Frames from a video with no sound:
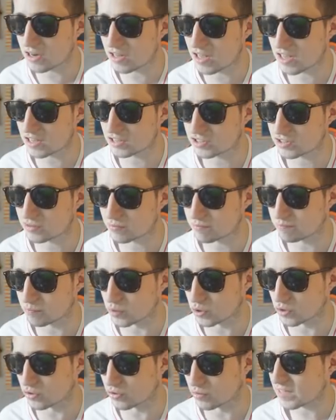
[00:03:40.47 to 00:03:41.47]
Manolas,
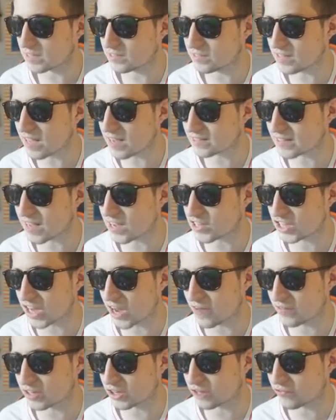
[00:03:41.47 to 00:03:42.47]
boo. It's nice
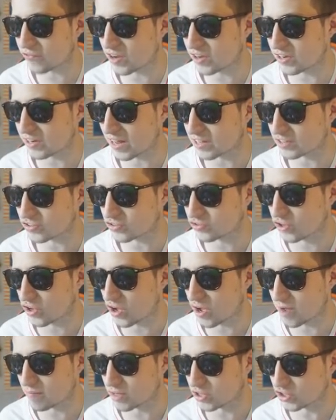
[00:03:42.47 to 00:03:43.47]
actually having a defender that's
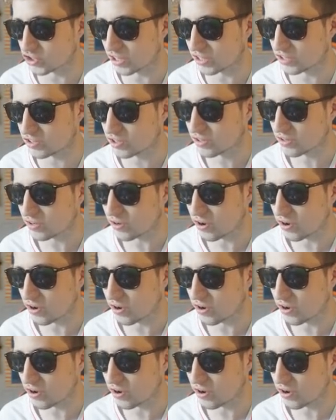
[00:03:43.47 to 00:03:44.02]
not a midget,